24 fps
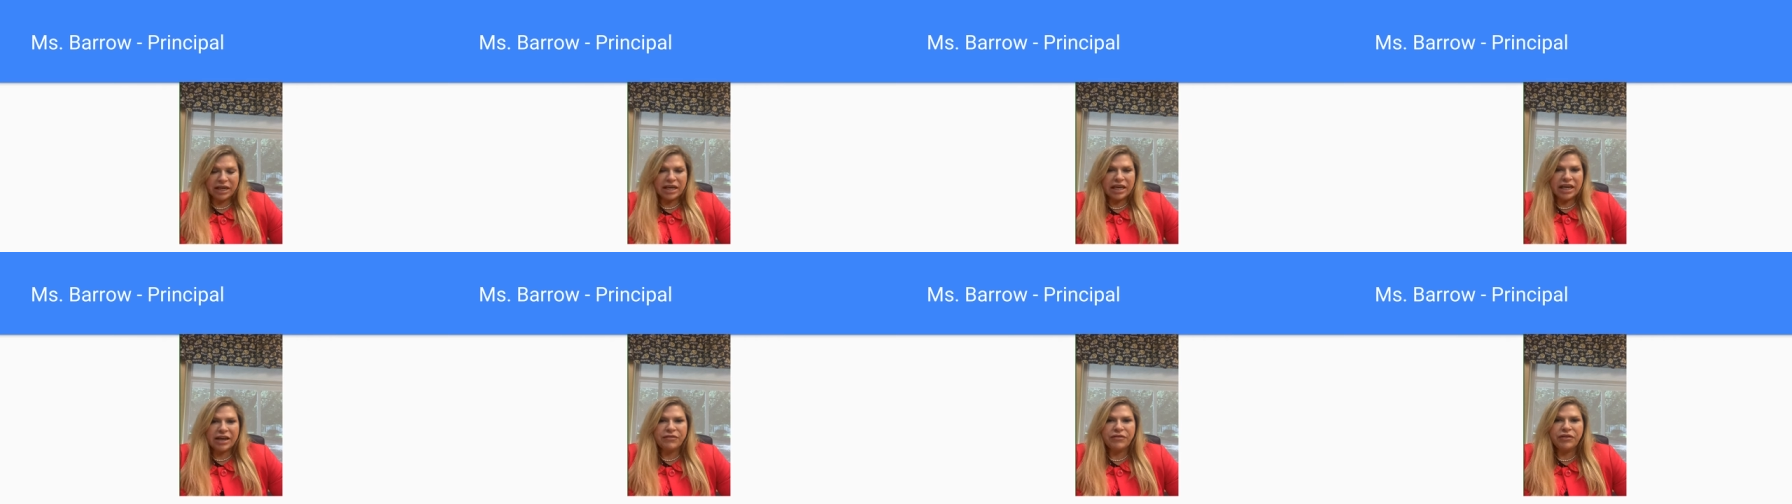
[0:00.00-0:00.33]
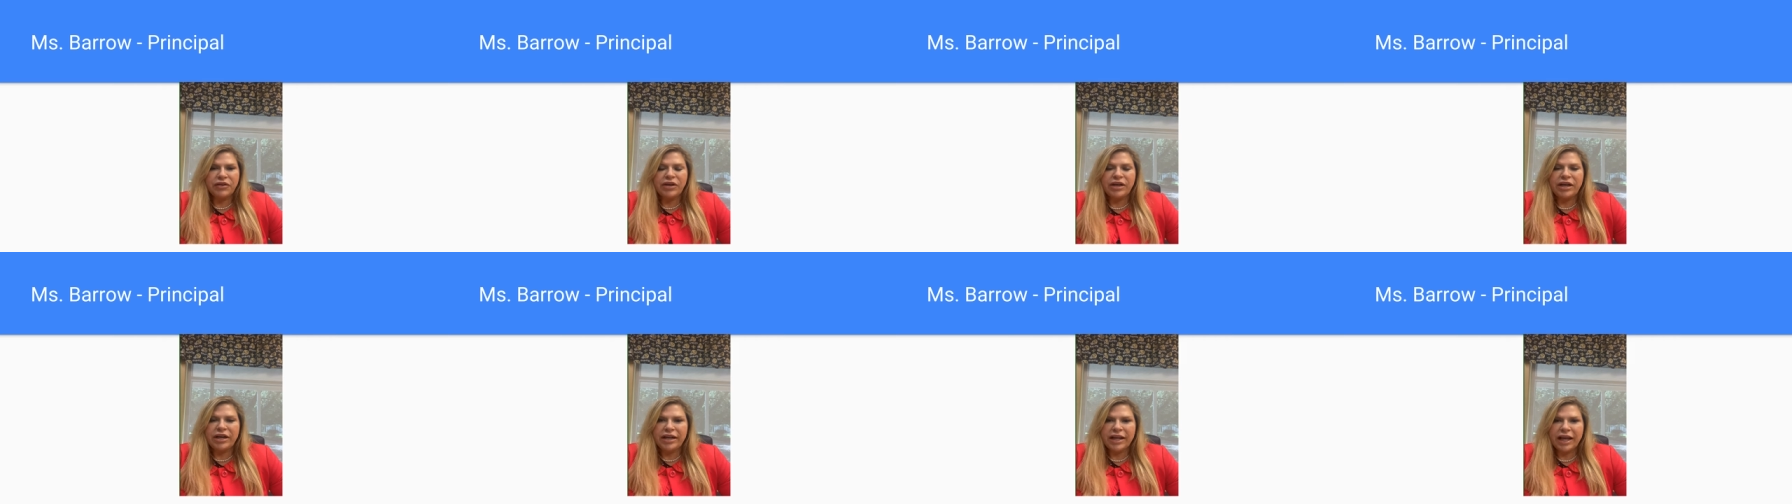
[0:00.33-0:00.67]
If you
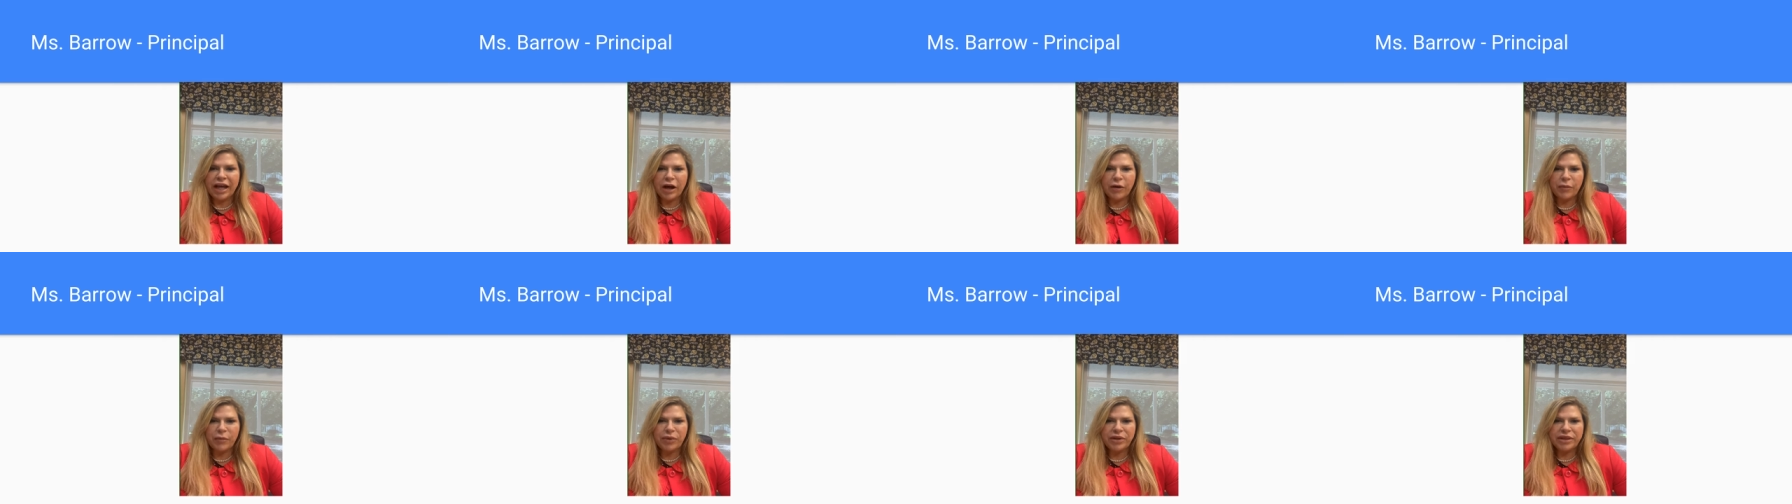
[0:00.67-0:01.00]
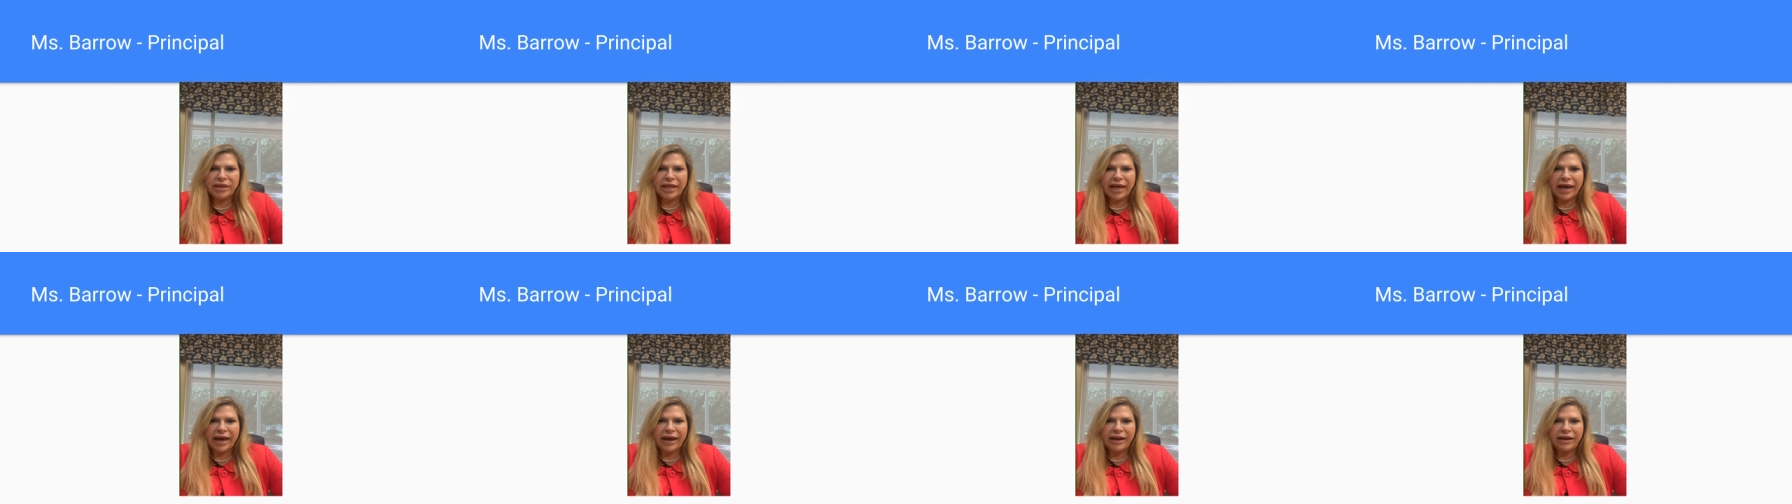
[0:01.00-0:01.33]
need help with
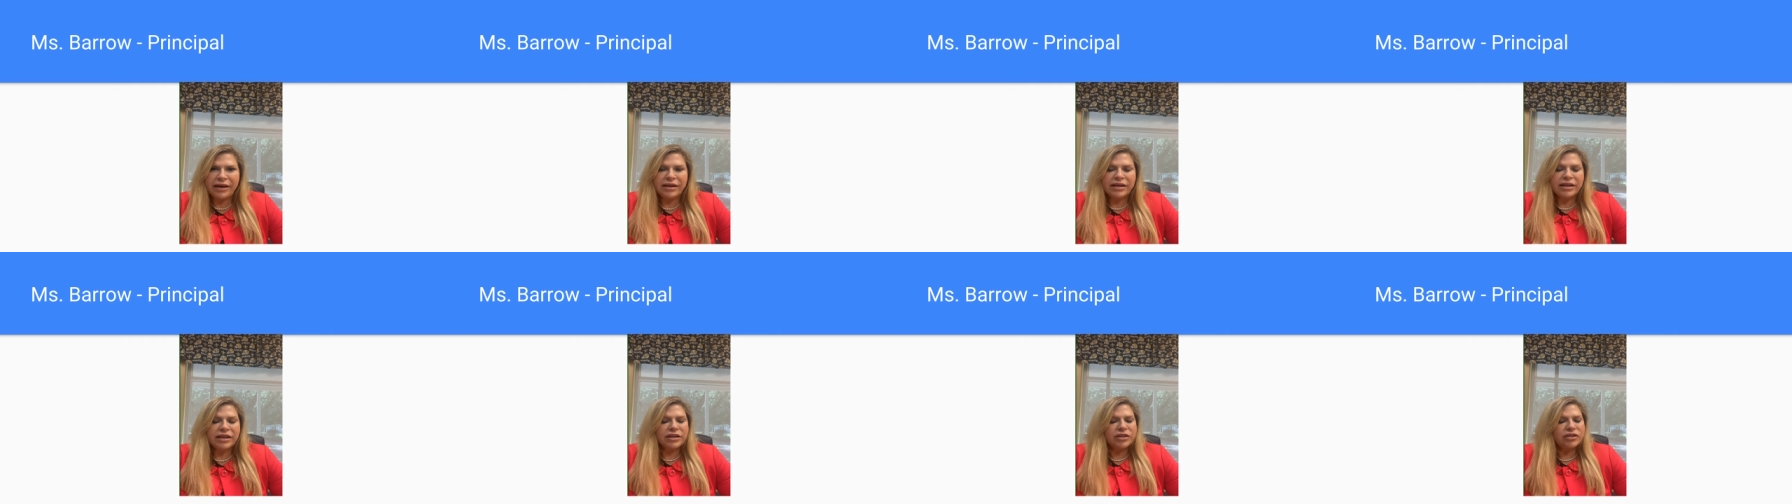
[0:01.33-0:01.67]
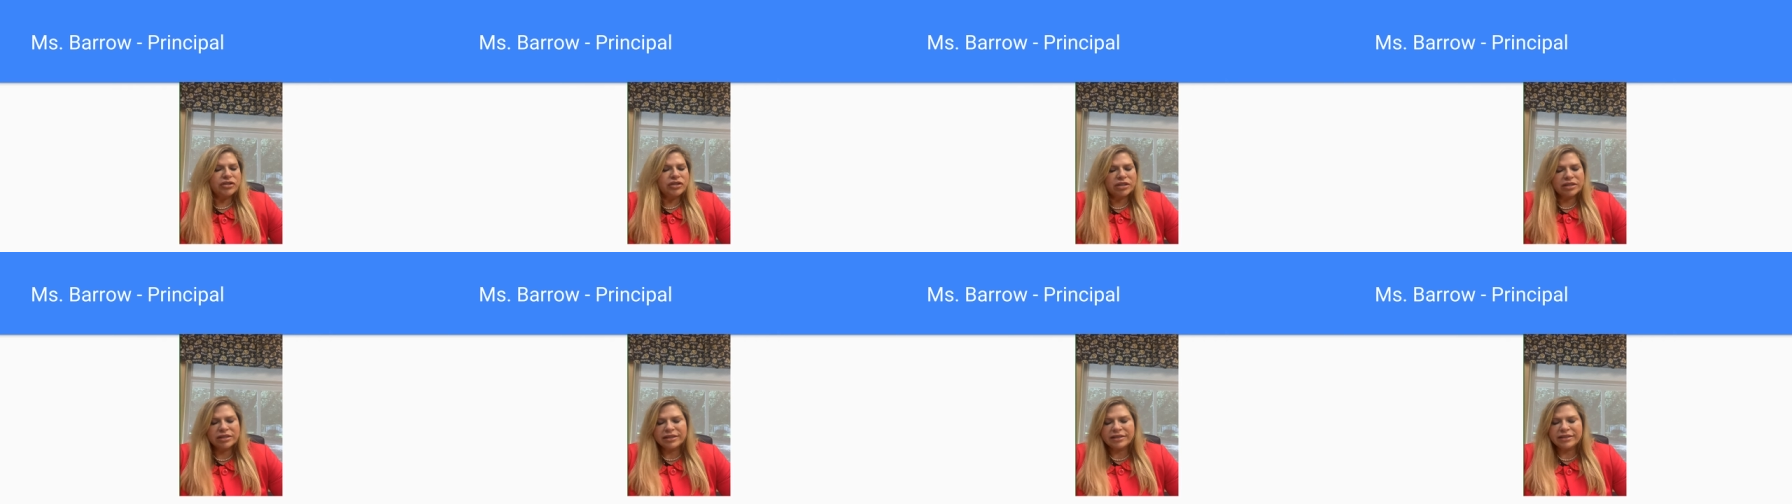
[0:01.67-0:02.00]
that,
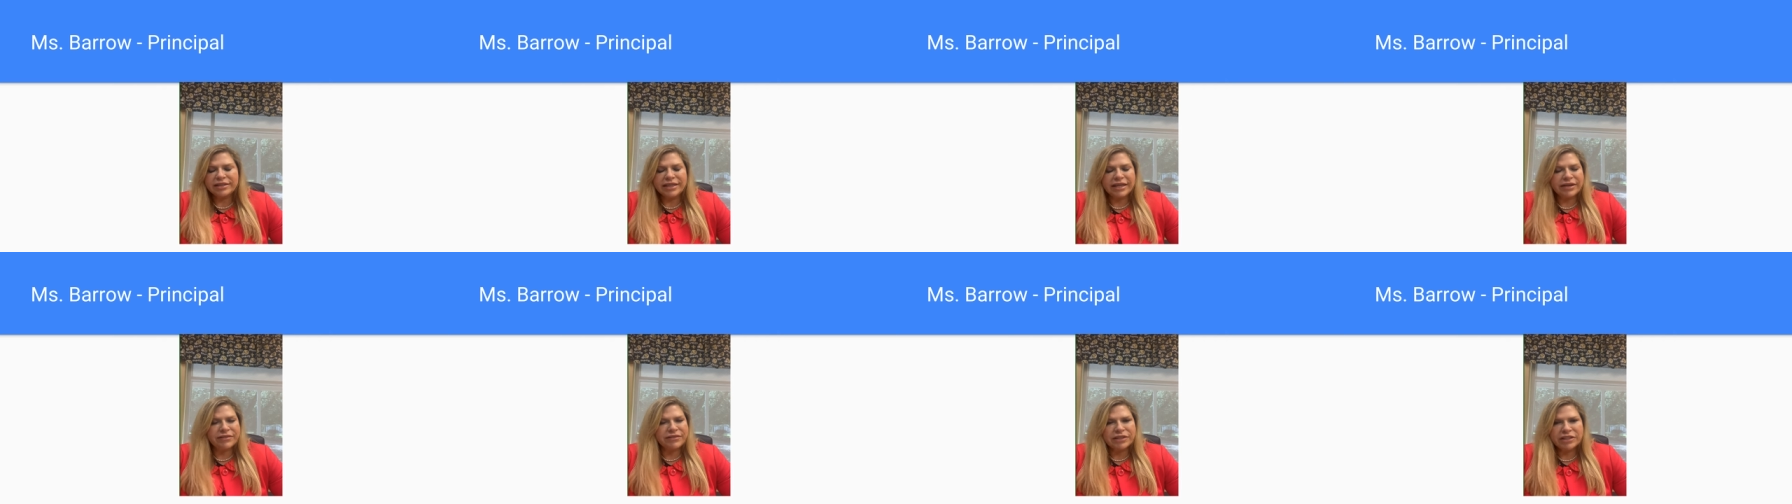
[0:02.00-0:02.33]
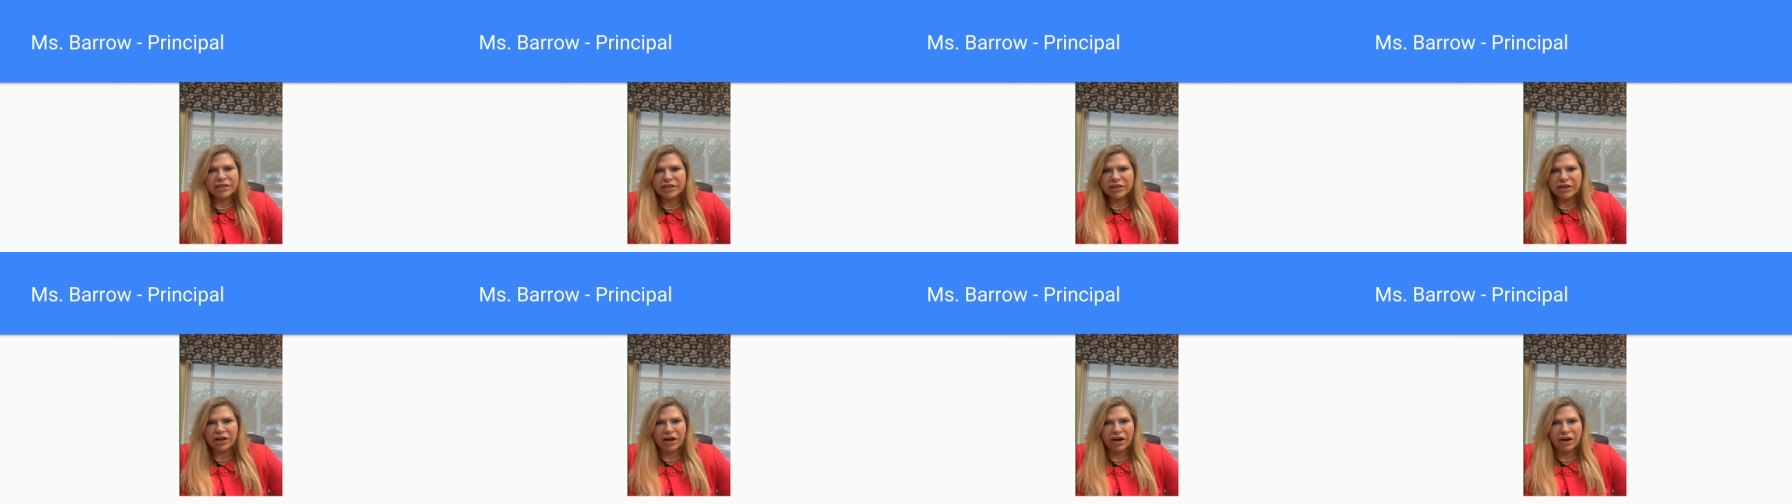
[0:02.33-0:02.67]
just give us
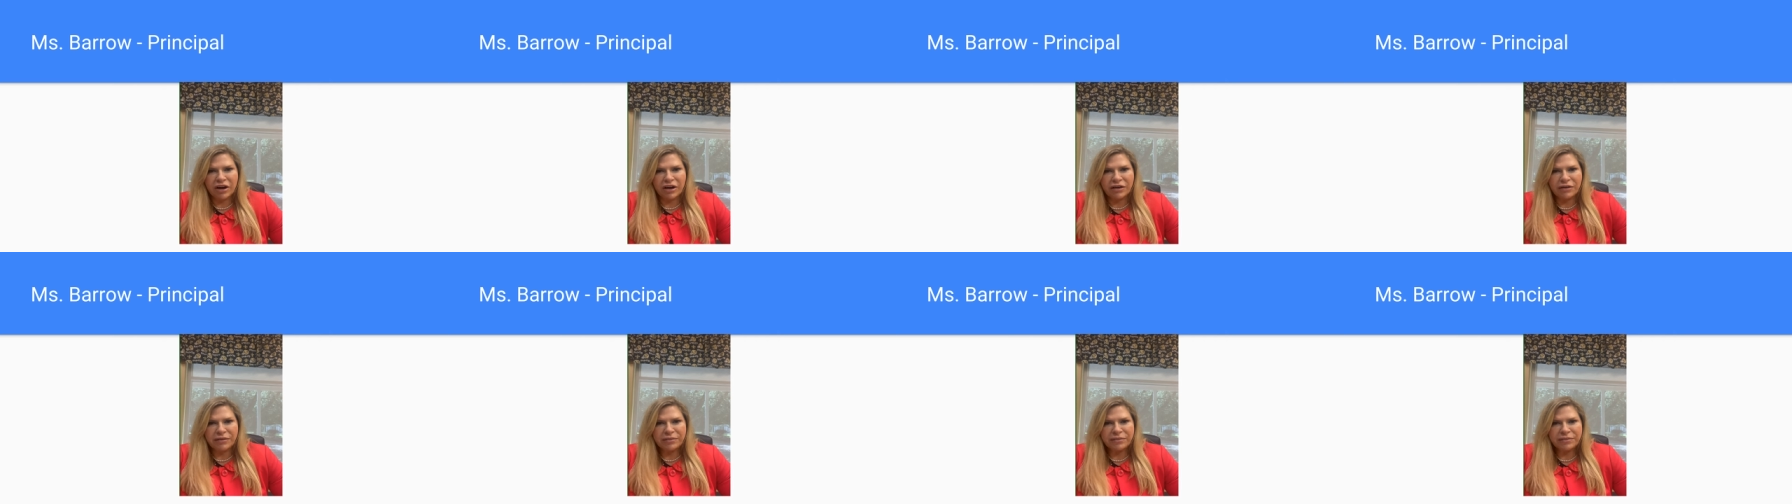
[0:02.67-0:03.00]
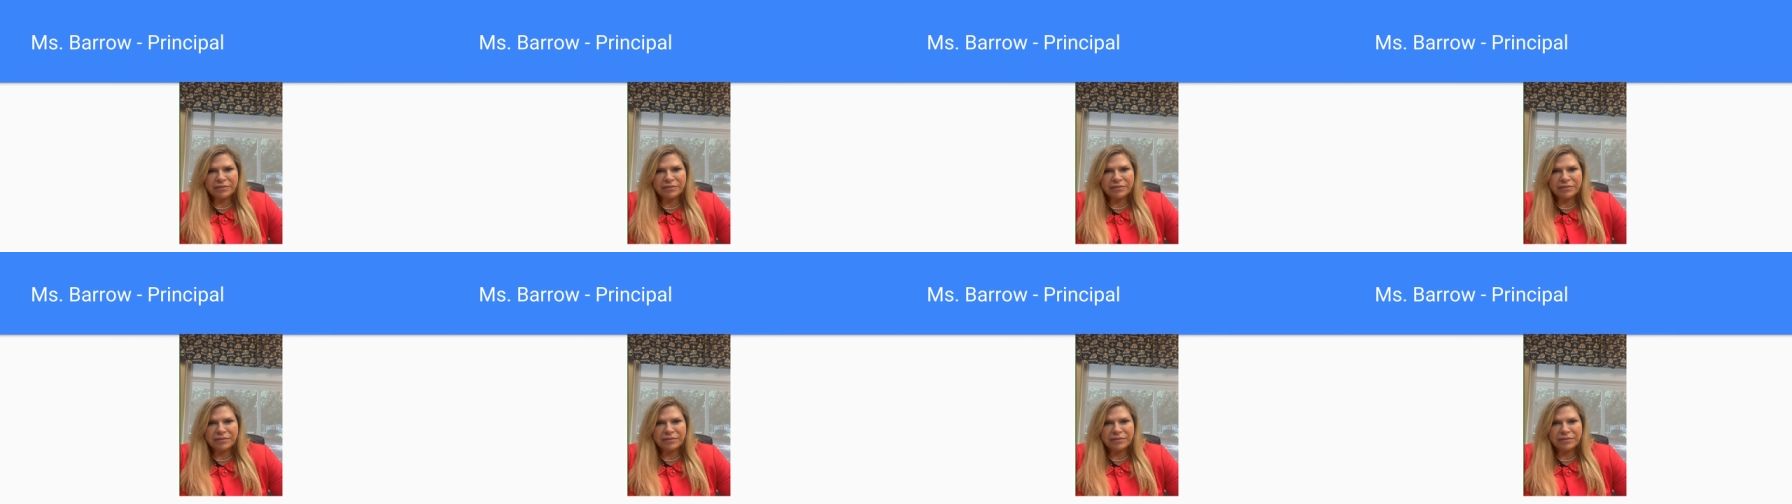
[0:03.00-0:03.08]
a call.